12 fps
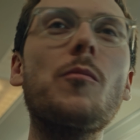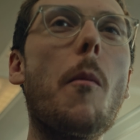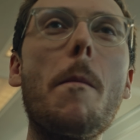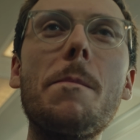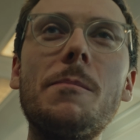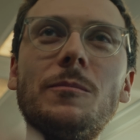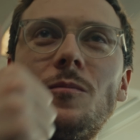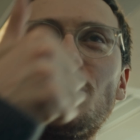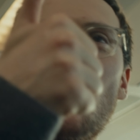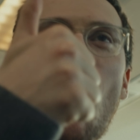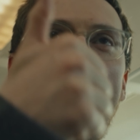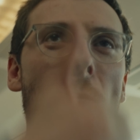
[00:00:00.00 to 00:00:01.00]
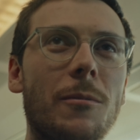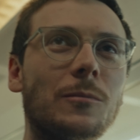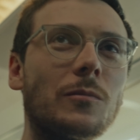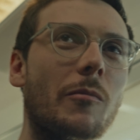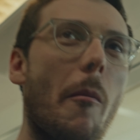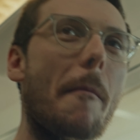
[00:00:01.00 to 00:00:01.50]
On a scale from 1 to
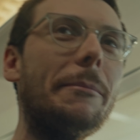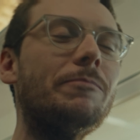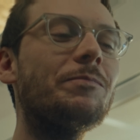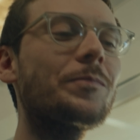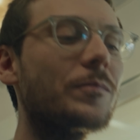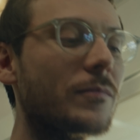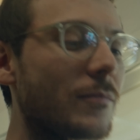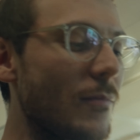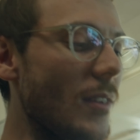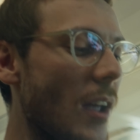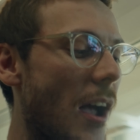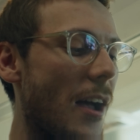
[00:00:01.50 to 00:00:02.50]
10?